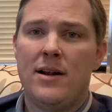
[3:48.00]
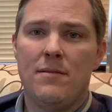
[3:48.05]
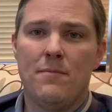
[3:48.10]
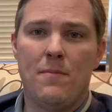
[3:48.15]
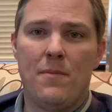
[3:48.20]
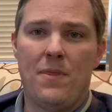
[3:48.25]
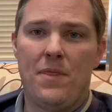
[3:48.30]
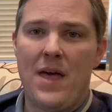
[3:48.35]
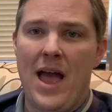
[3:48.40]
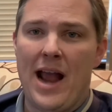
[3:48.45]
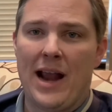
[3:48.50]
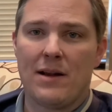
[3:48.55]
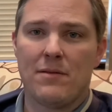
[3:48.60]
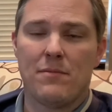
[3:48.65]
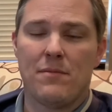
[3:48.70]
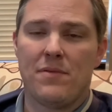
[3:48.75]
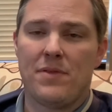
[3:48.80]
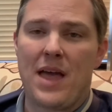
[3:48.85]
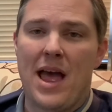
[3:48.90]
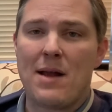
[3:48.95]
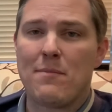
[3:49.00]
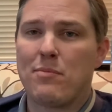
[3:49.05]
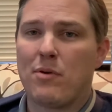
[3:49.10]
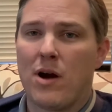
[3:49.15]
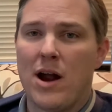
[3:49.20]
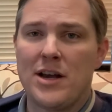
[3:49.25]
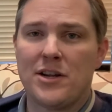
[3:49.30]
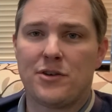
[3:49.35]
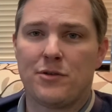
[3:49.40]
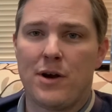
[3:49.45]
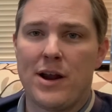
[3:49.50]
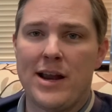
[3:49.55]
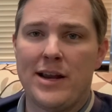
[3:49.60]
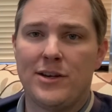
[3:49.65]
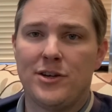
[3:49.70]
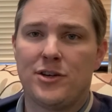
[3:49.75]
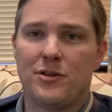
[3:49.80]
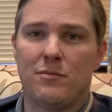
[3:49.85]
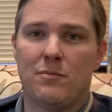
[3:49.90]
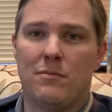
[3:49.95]
that price
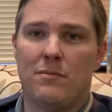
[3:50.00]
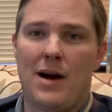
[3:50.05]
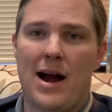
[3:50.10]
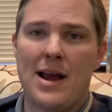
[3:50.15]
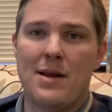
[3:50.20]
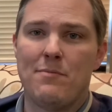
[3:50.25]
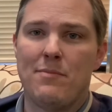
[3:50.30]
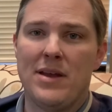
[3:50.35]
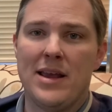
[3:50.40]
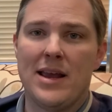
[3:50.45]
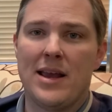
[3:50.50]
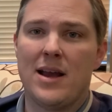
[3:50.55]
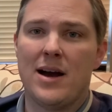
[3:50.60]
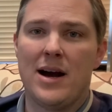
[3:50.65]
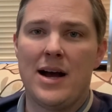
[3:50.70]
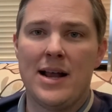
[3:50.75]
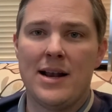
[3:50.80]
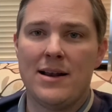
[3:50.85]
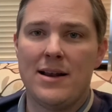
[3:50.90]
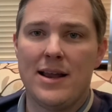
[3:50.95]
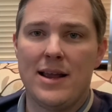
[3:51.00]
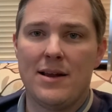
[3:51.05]
range might be cut